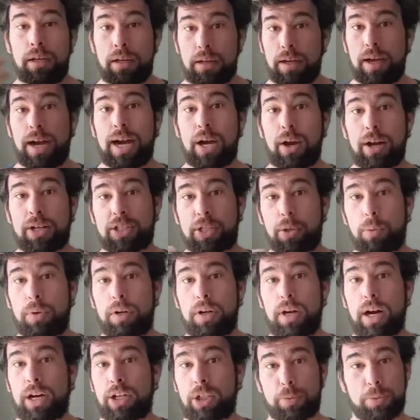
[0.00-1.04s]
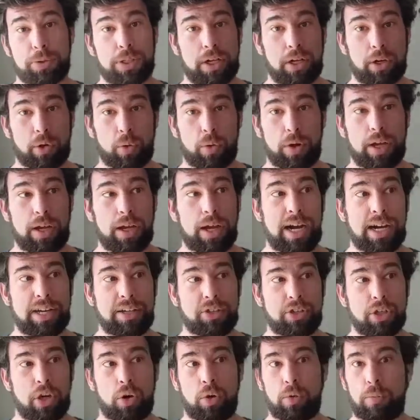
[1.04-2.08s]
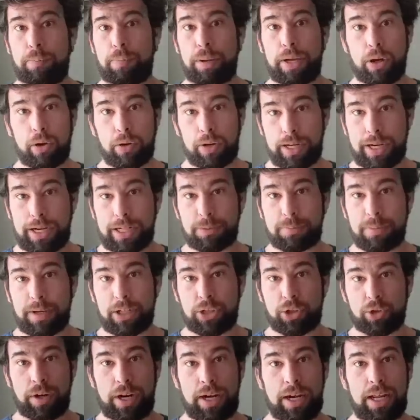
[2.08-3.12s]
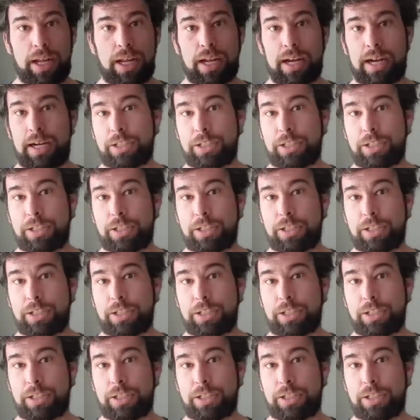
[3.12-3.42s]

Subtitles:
Yeah, I actually would 100% agree. I don't periodize my training.